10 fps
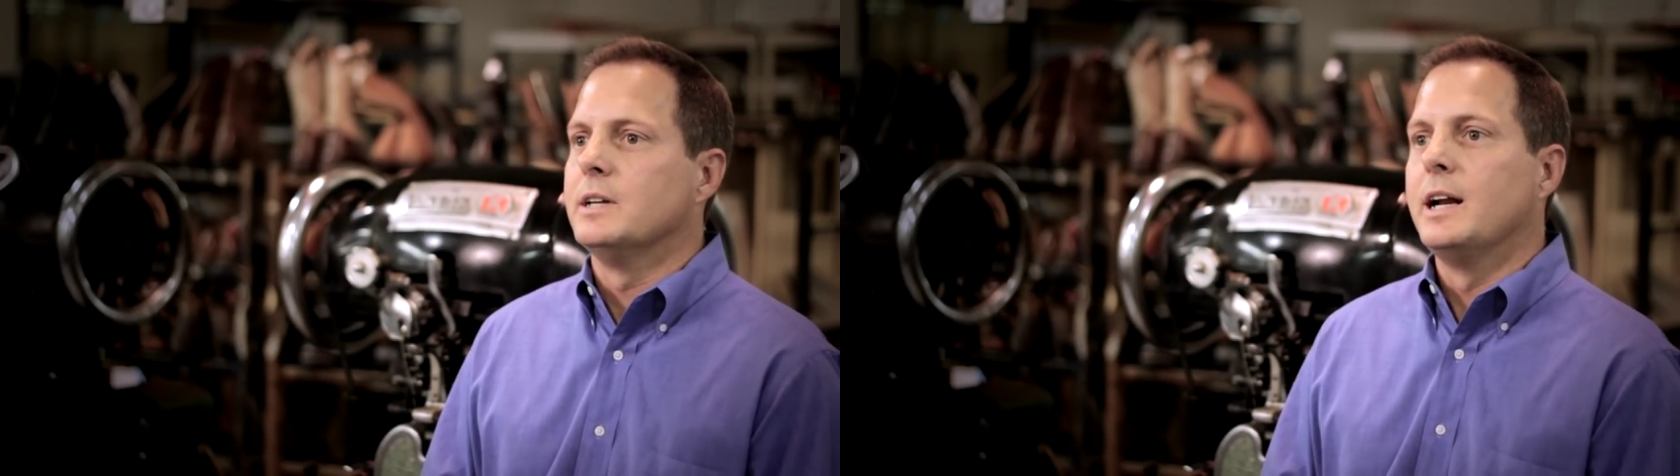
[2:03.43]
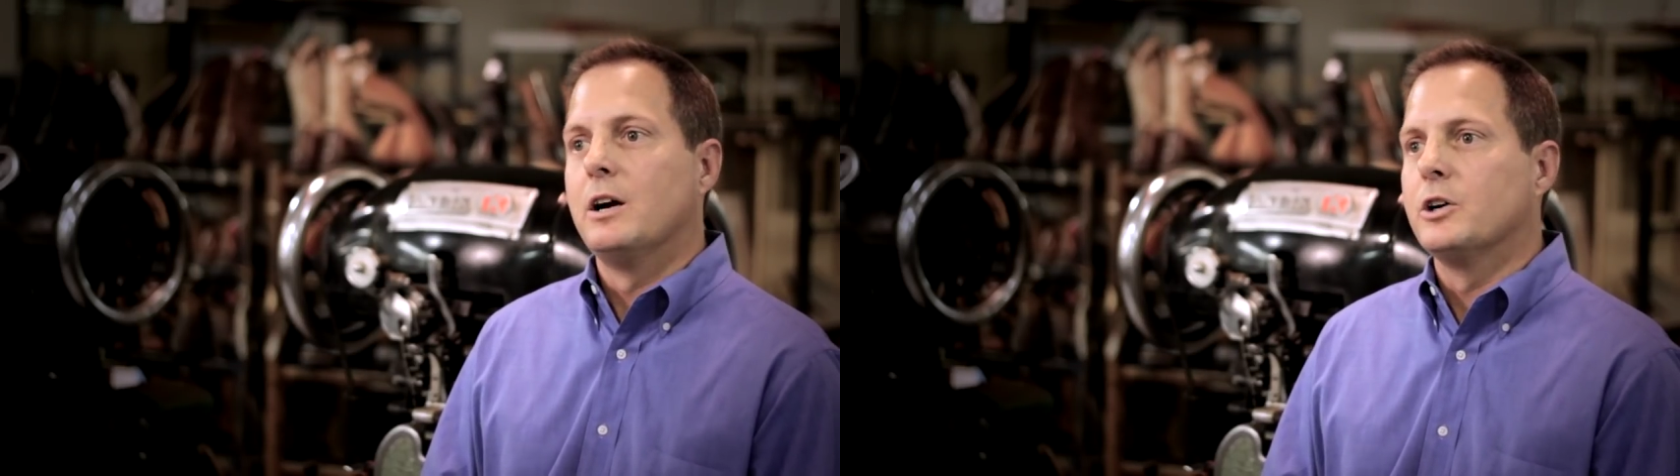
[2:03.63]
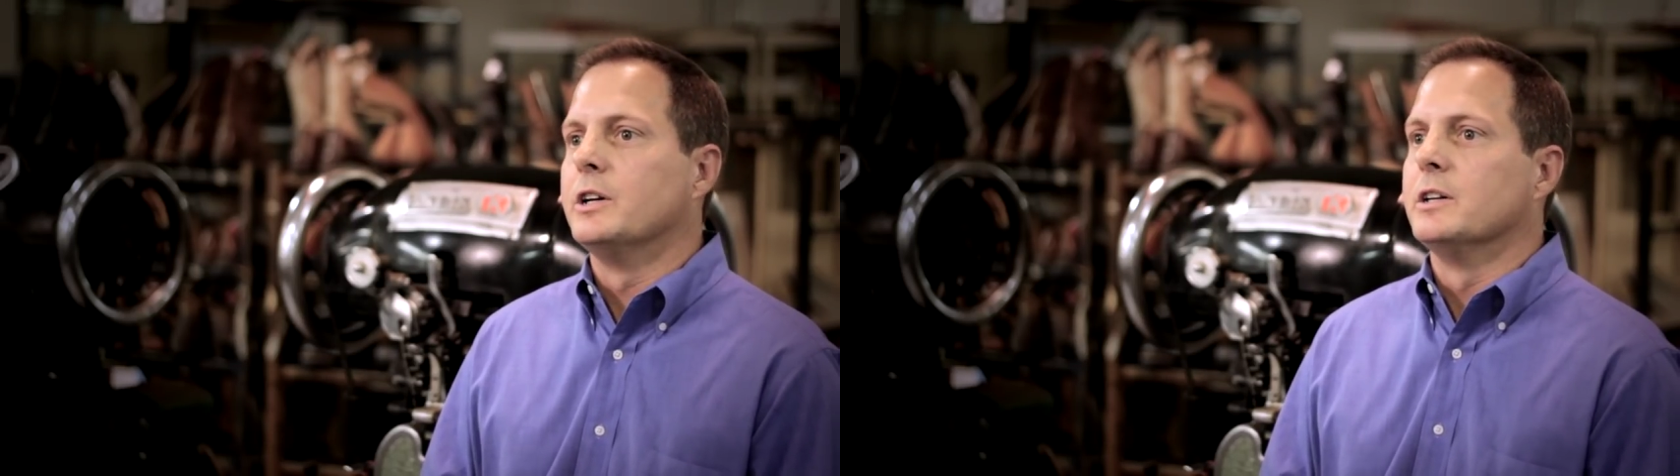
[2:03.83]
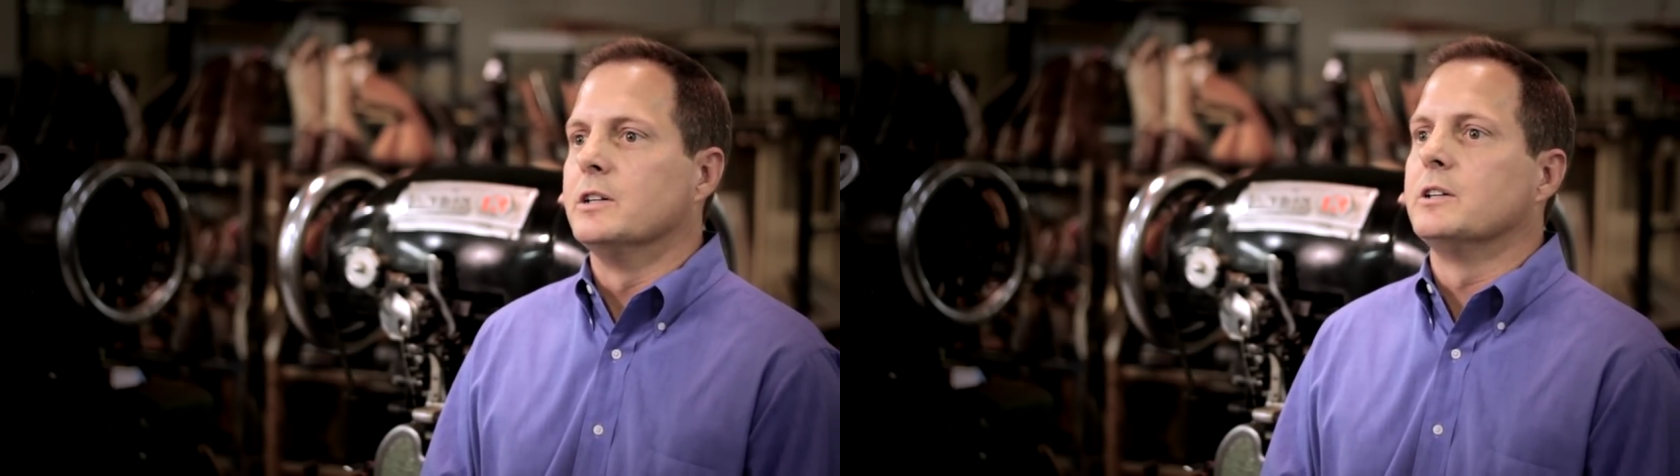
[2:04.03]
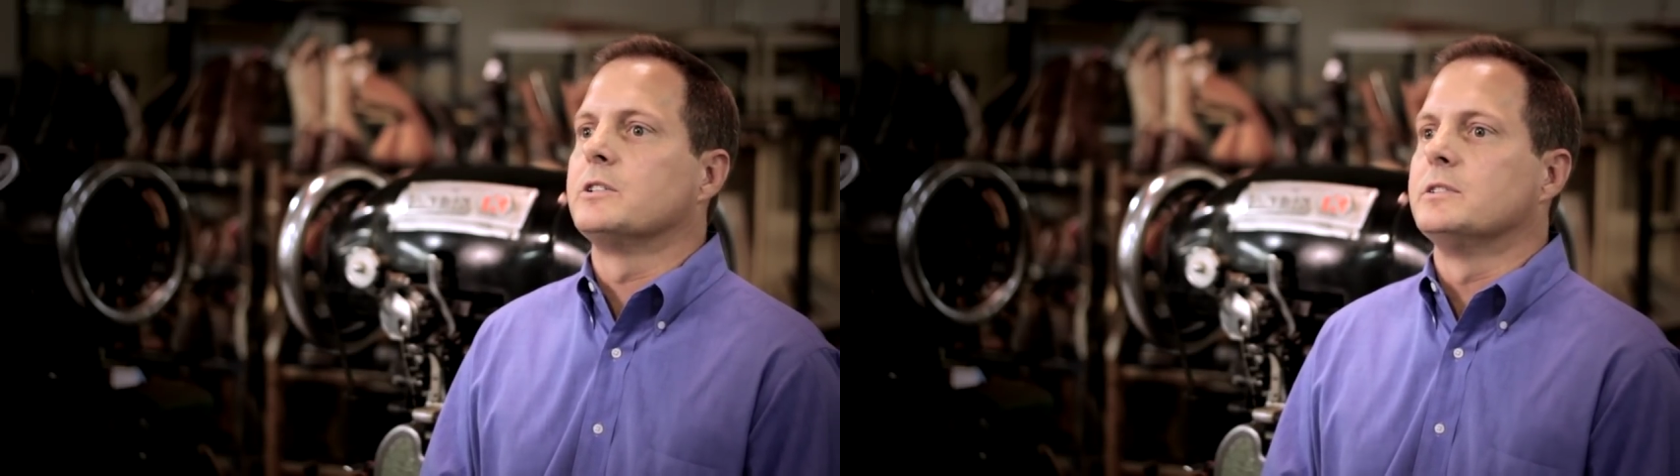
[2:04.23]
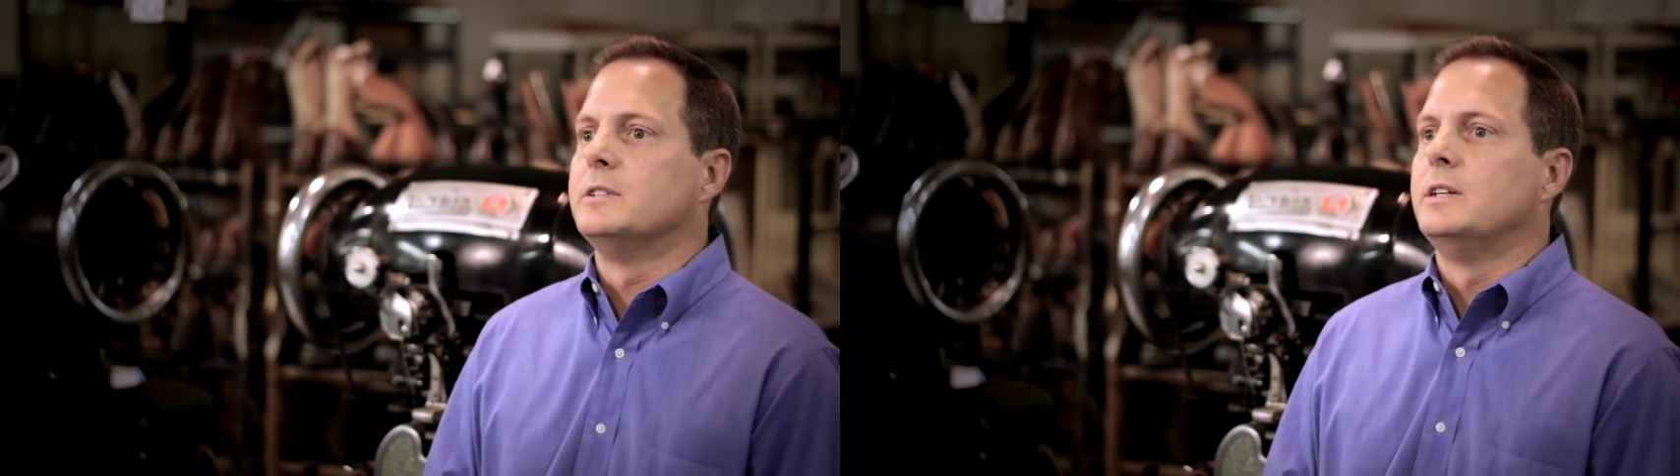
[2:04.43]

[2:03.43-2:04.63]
at how good it looks.